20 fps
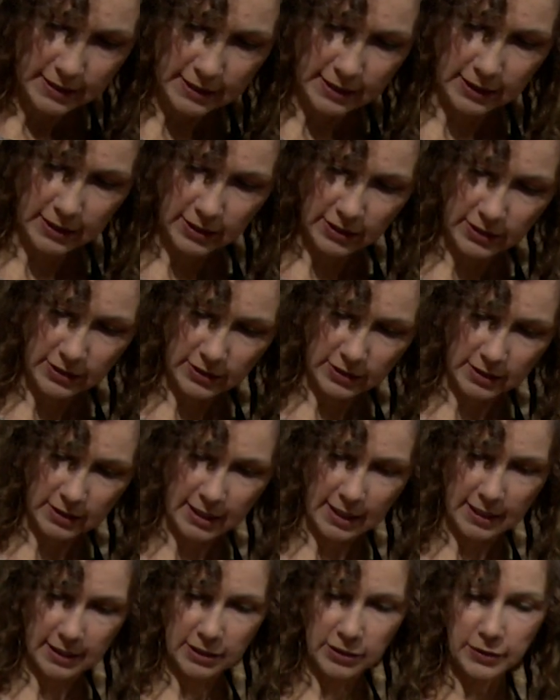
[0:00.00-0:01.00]
here so
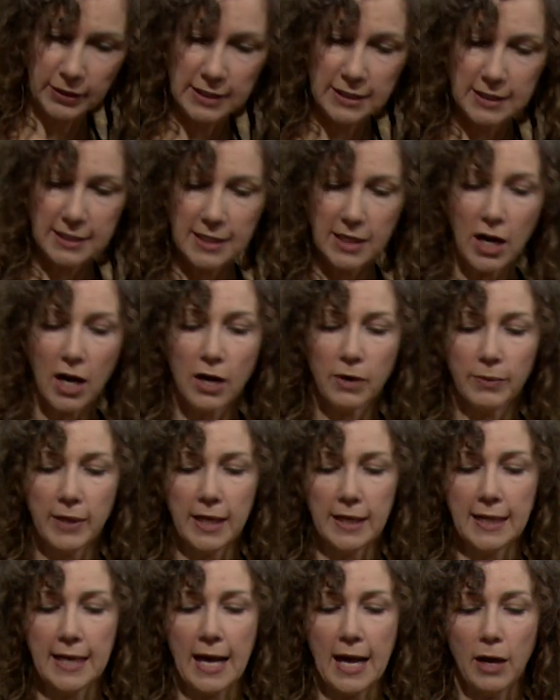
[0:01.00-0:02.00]
that you can see
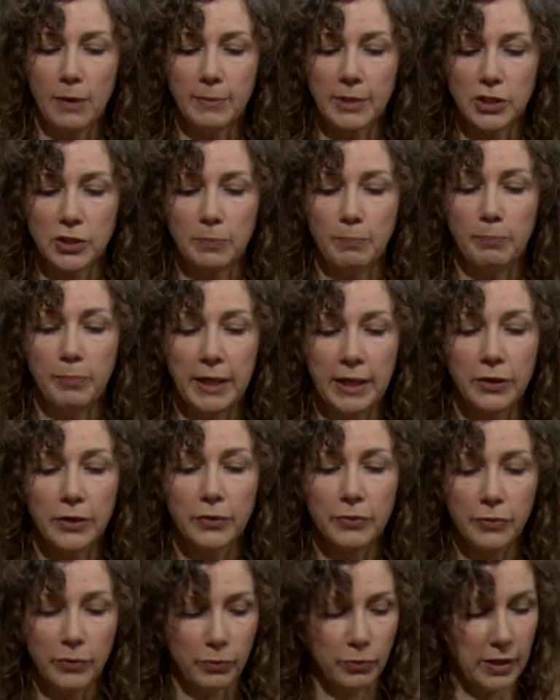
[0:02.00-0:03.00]
already how much bigger
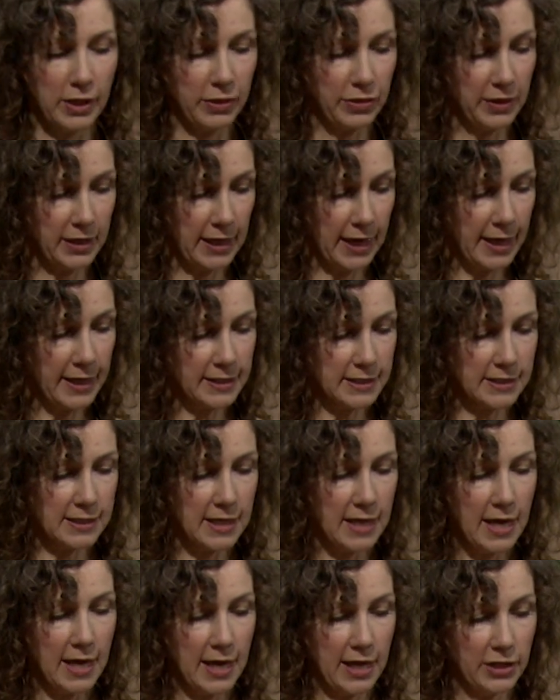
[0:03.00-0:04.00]
the wreath gets
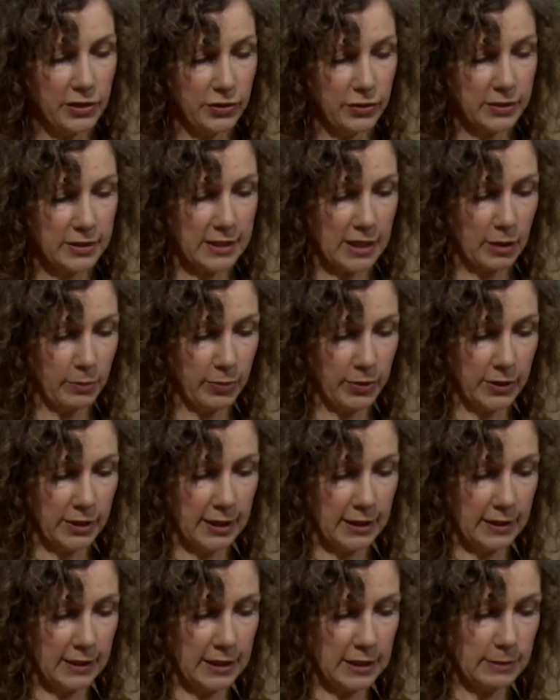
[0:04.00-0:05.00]
as you start
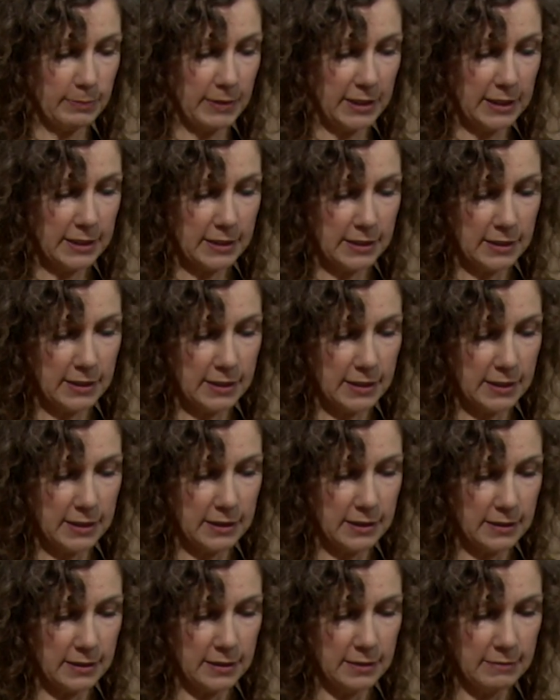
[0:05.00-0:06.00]
putting these pieces
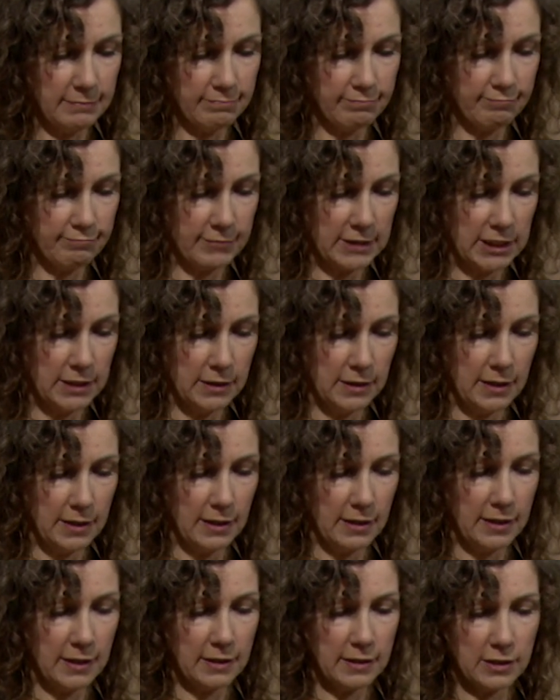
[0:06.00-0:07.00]
in.
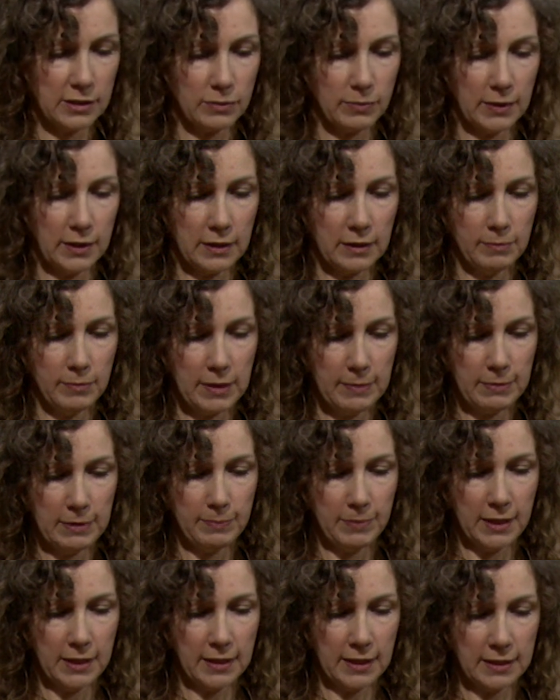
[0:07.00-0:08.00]
I think this one can maybe
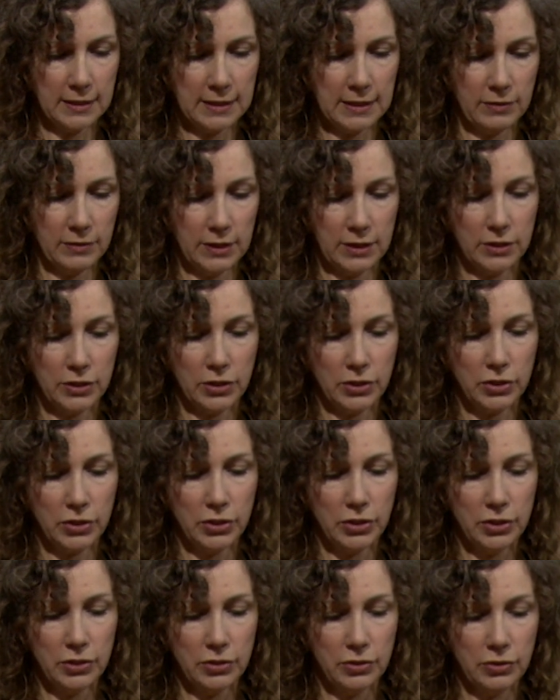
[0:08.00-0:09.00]
be cut down into
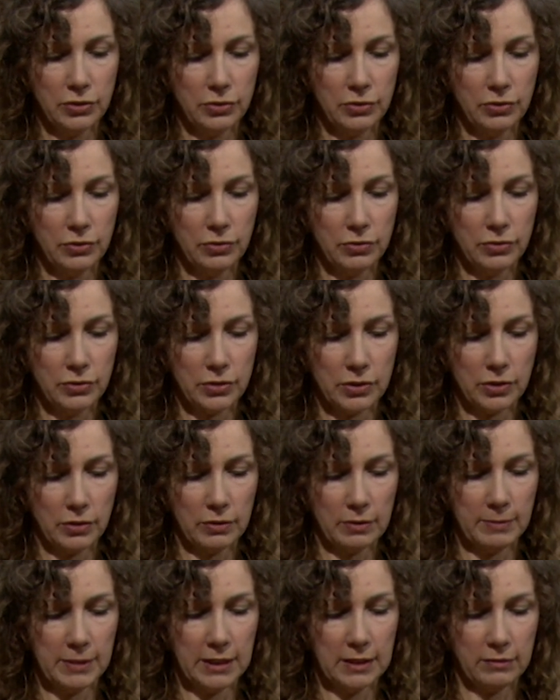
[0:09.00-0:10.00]
2, so
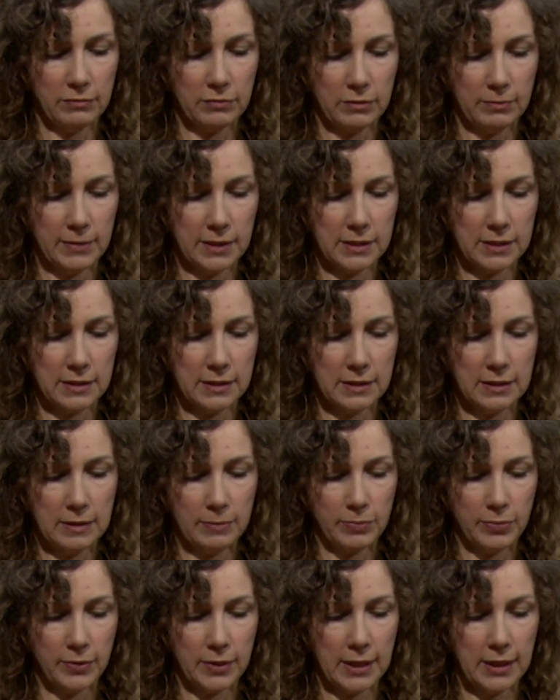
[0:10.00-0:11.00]
let me give them a snip
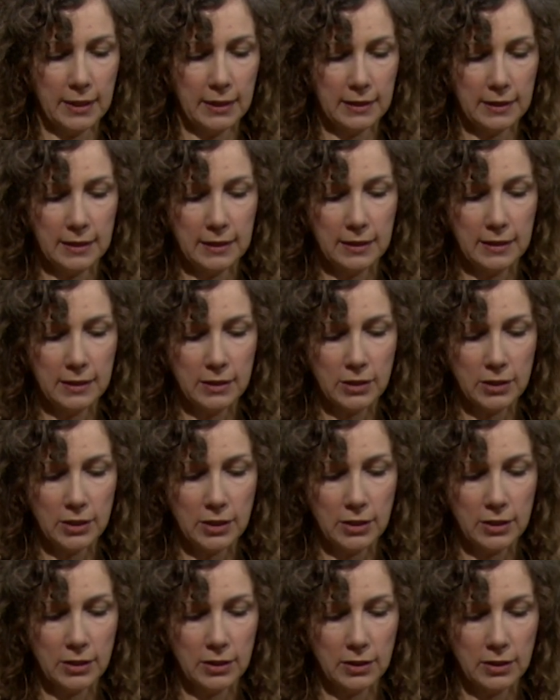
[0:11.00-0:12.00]
right
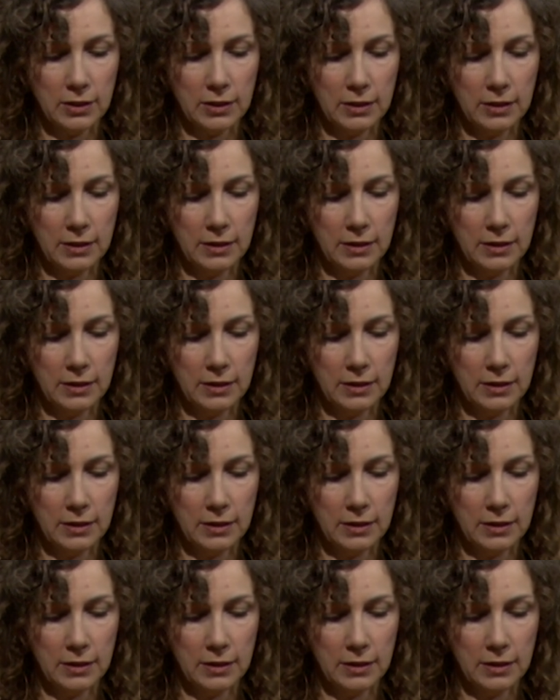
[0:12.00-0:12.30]
here.